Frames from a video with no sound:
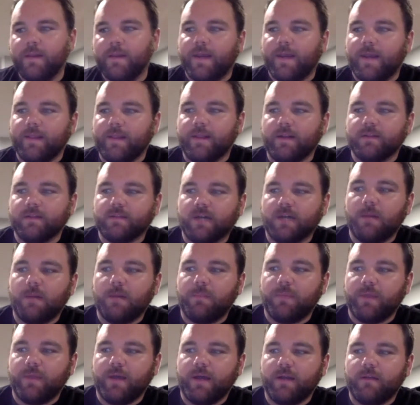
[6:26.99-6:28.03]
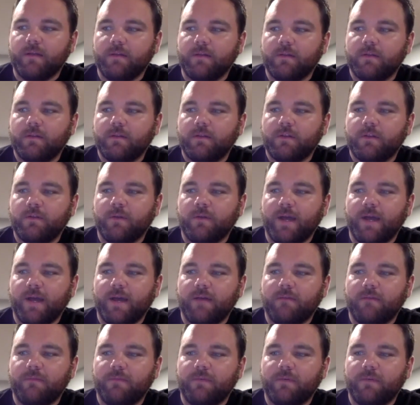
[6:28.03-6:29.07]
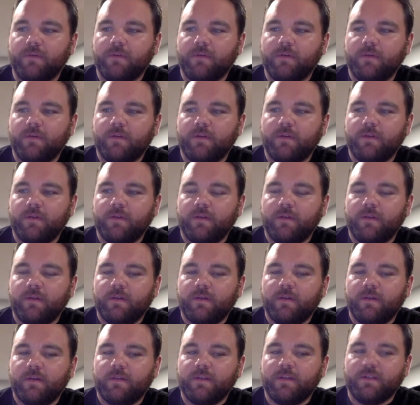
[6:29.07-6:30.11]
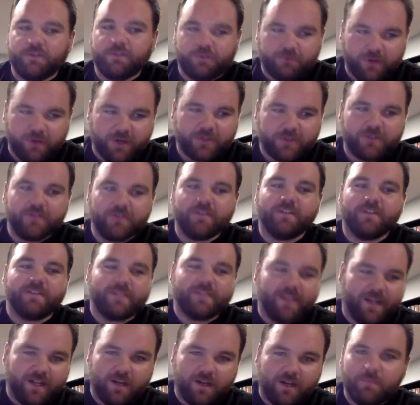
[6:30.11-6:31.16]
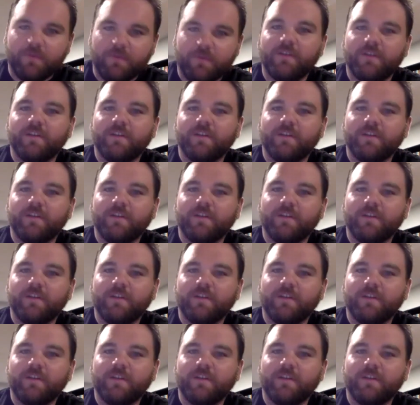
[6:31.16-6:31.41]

And then on top of that, you have the instruction, the setup.